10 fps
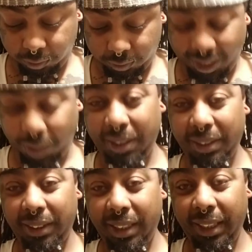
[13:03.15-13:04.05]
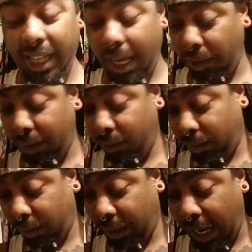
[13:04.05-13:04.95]
they wasn't sitting down and
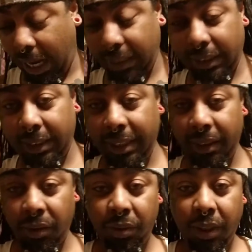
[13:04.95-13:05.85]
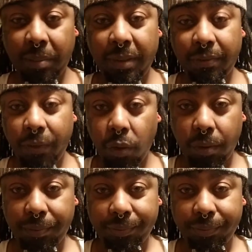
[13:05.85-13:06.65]
God just didn't do something for them.